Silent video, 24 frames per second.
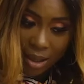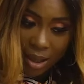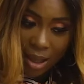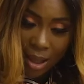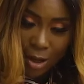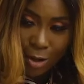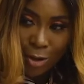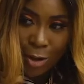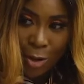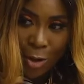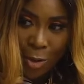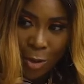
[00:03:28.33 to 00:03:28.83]

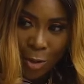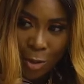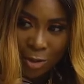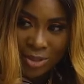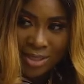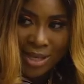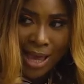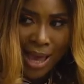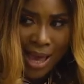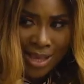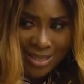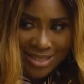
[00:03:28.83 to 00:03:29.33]
Hello,
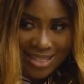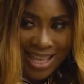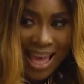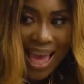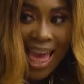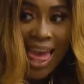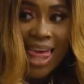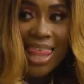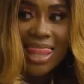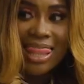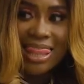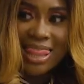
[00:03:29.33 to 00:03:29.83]
yes?
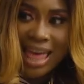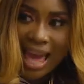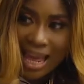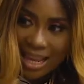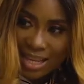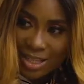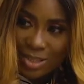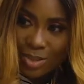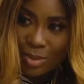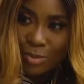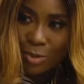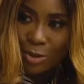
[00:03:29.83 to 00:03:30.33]

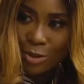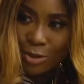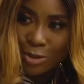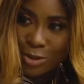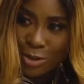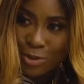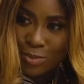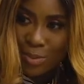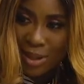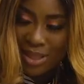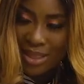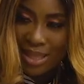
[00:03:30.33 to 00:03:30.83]
That is some good
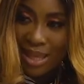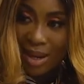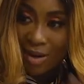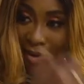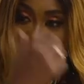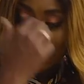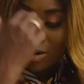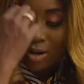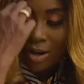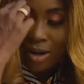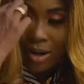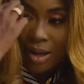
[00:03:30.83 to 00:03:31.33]
news right
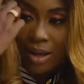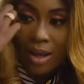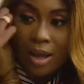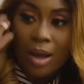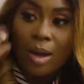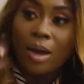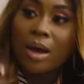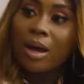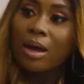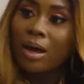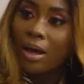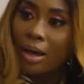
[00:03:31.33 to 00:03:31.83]
there.
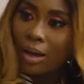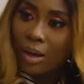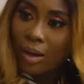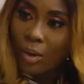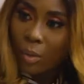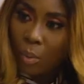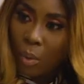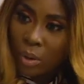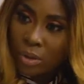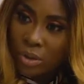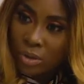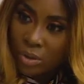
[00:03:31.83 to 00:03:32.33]

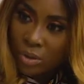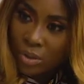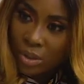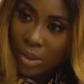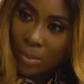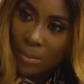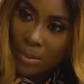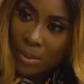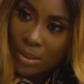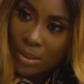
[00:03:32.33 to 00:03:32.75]
What did you say,